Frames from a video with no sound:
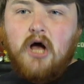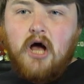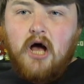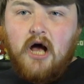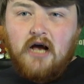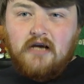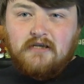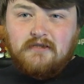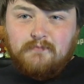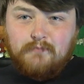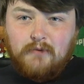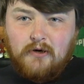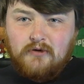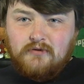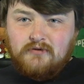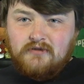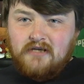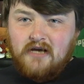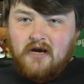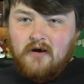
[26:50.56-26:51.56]
I
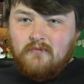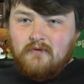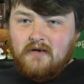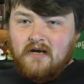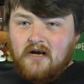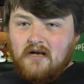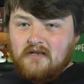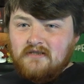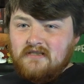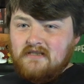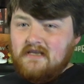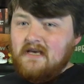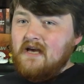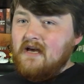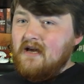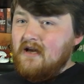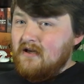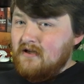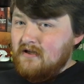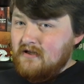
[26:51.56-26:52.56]
suppose the only answer
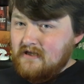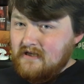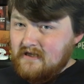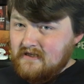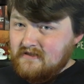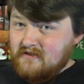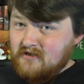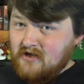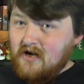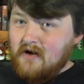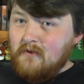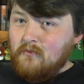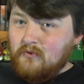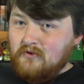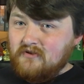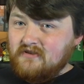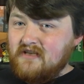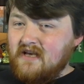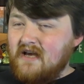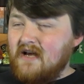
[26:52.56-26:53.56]
there is time
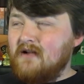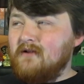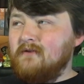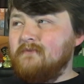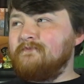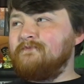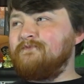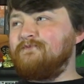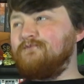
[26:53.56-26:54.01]
will tell